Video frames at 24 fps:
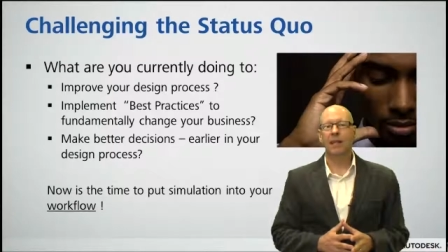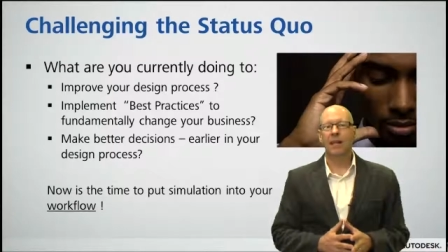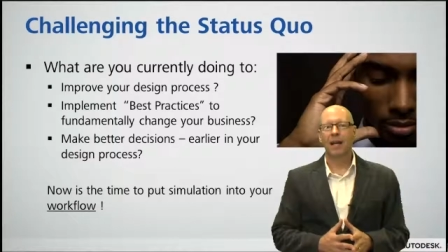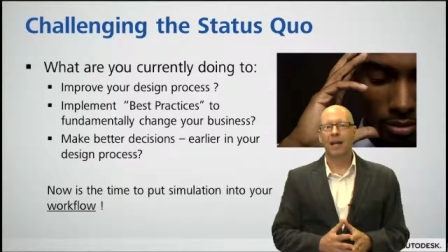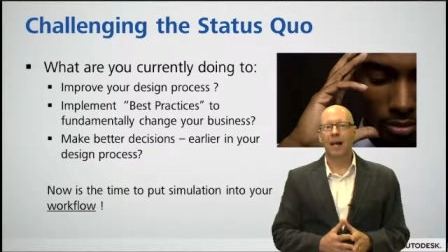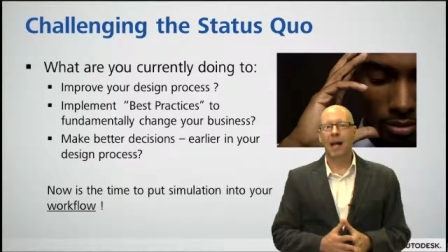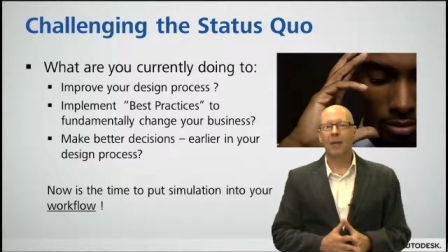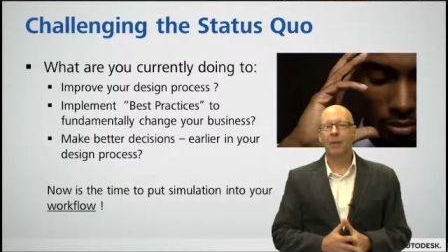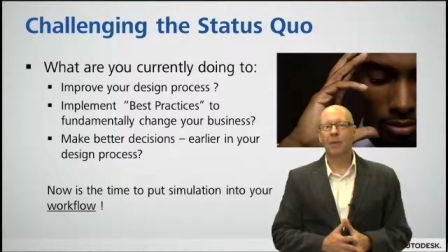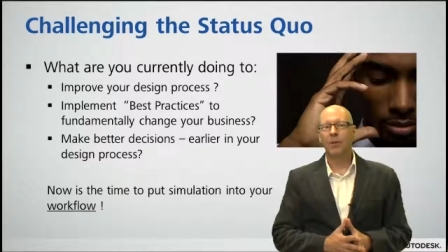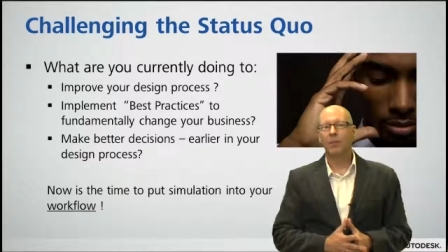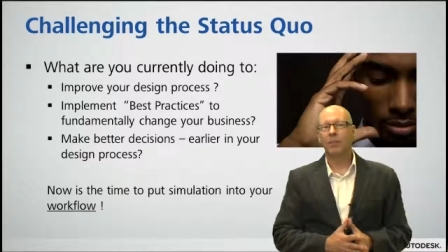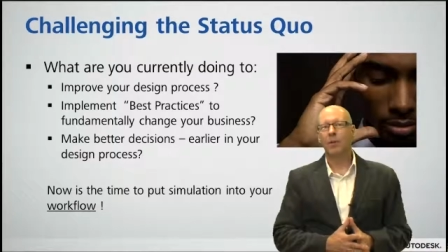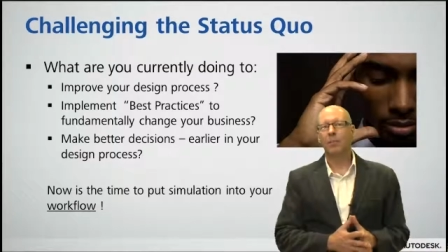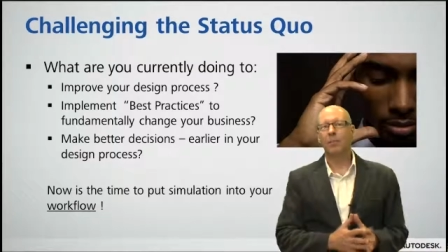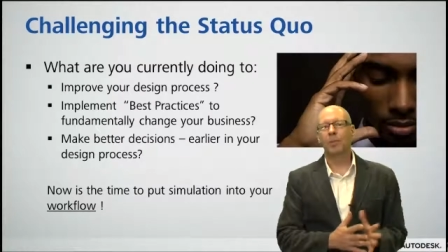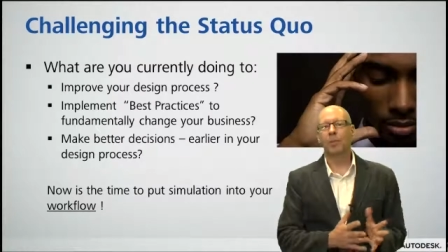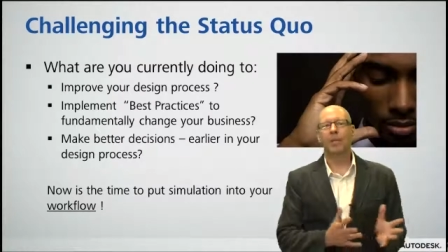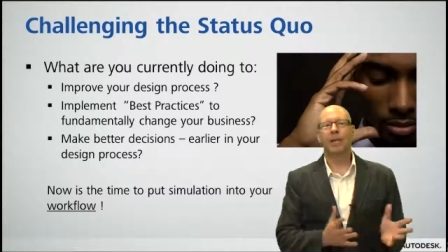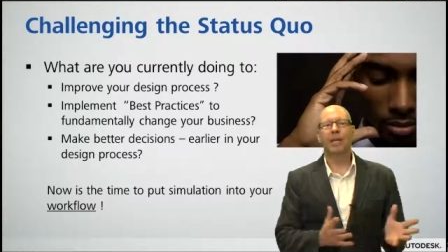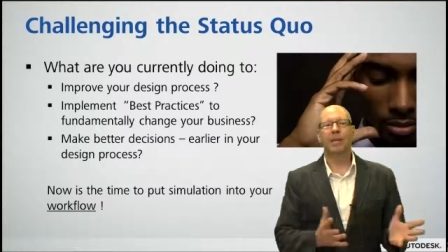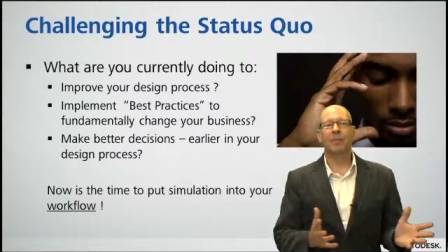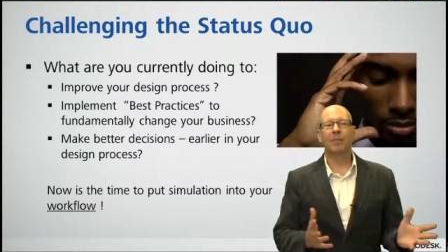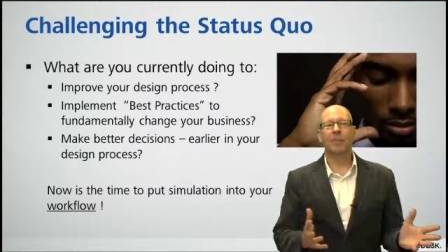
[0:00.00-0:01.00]
How are you
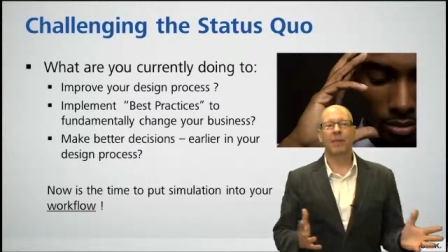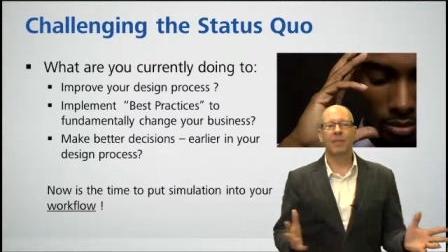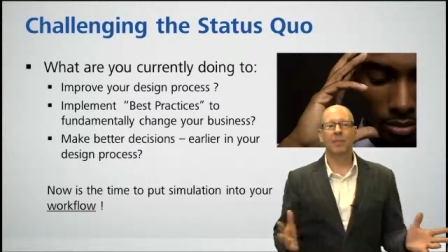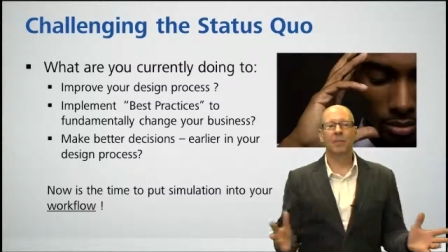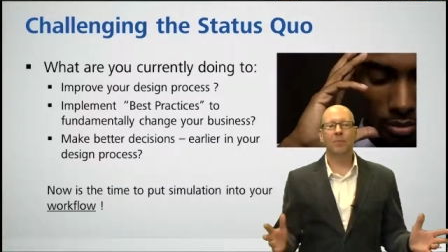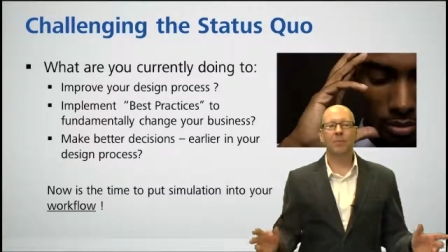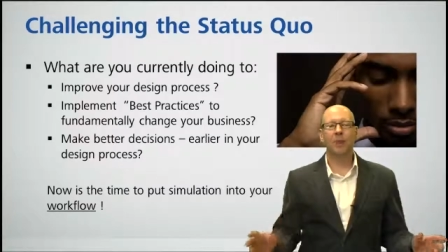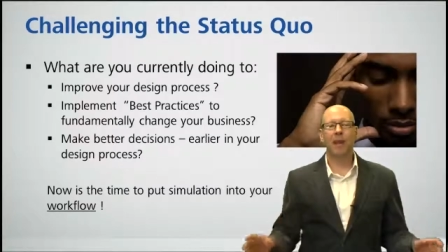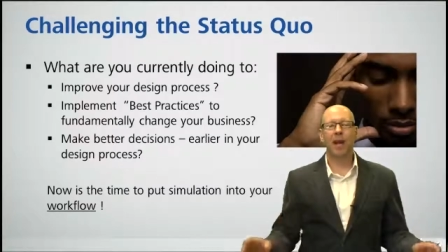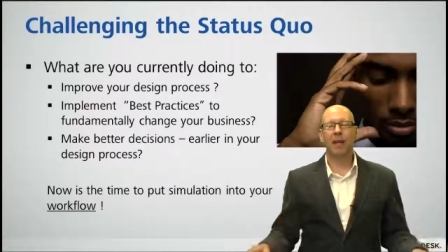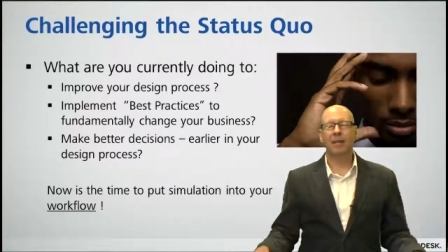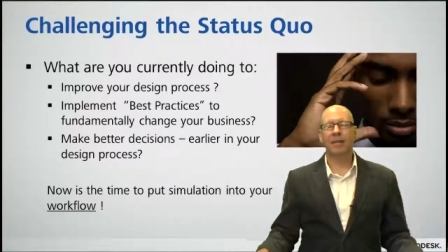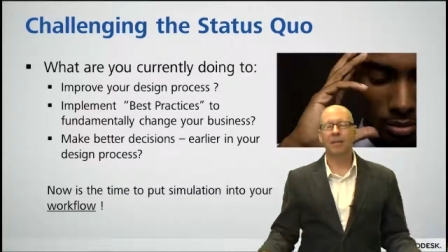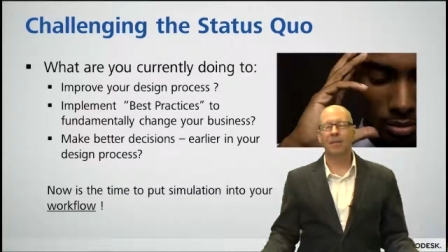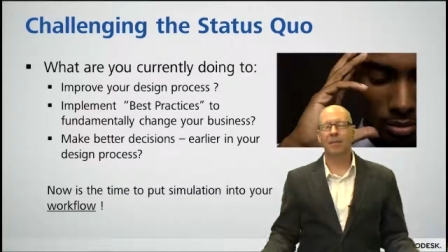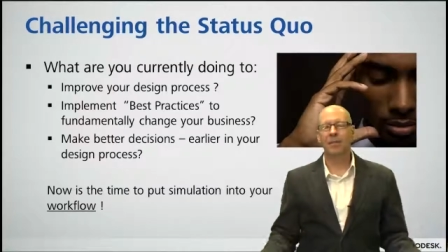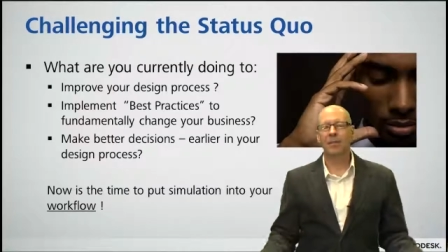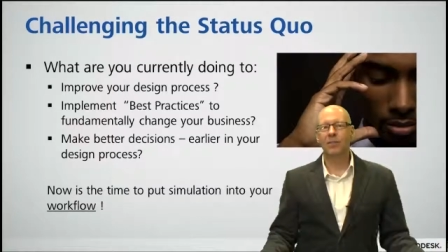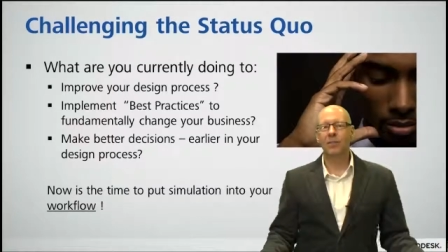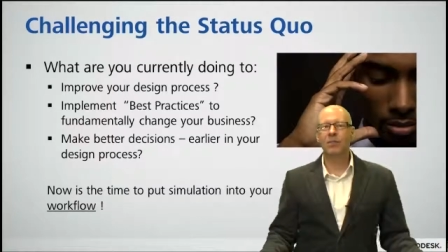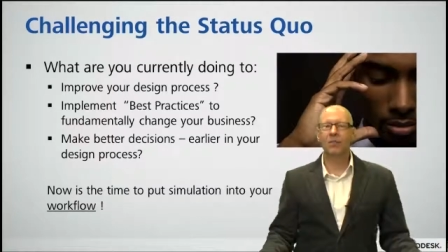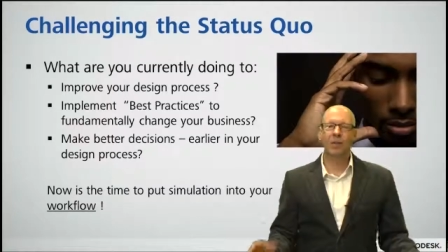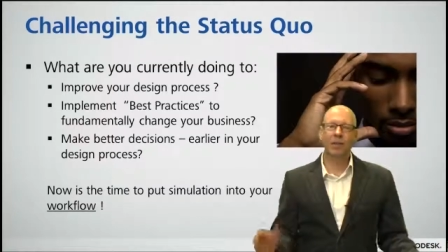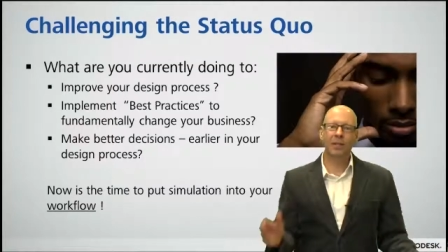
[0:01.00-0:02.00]
implementing best
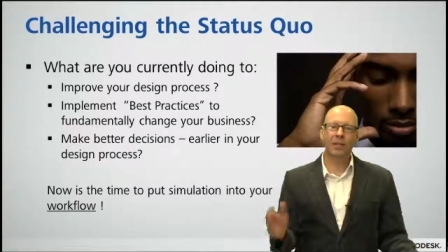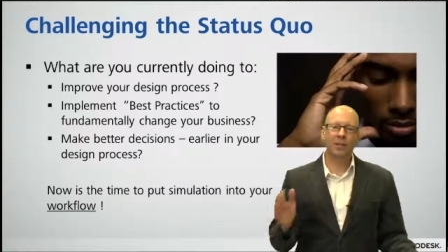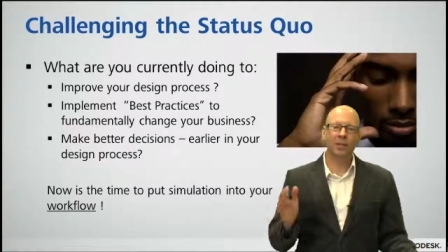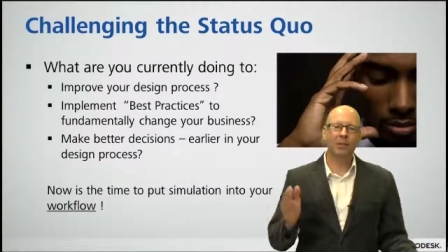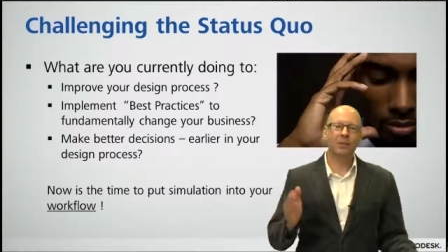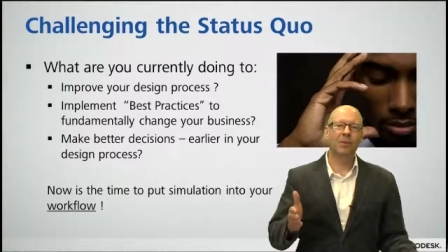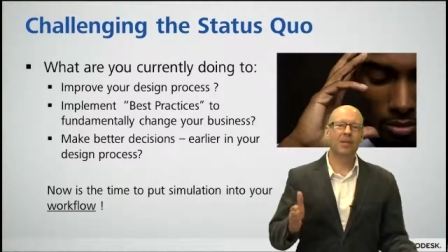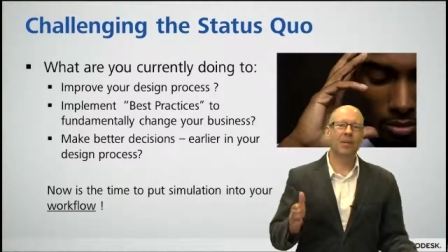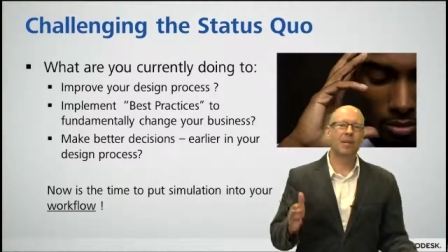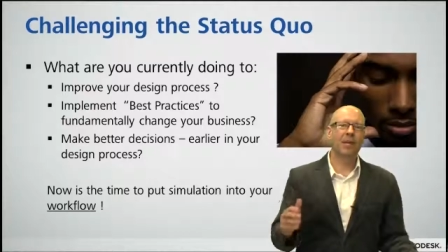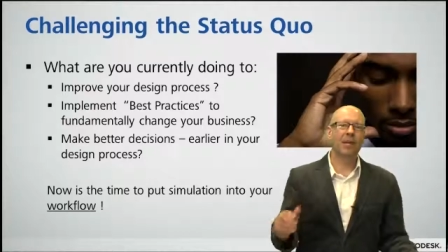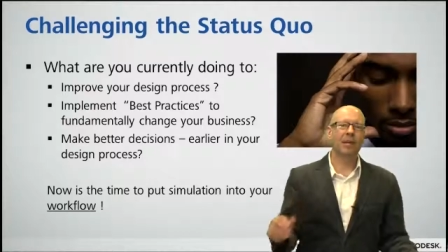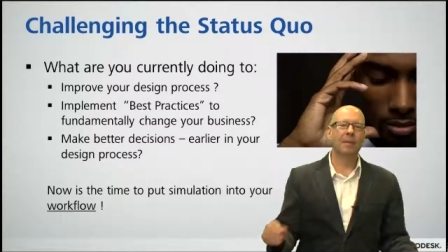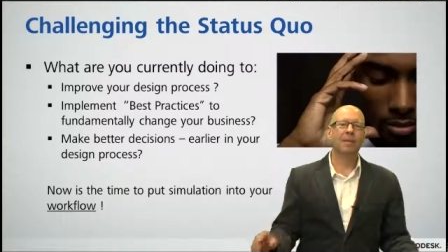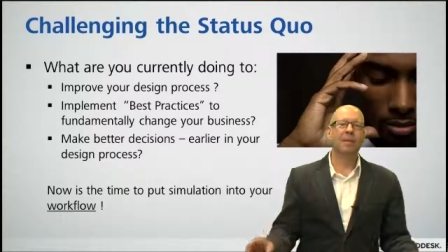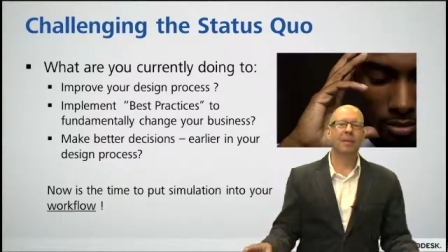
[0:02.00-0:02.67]
practices? And what are you doing to make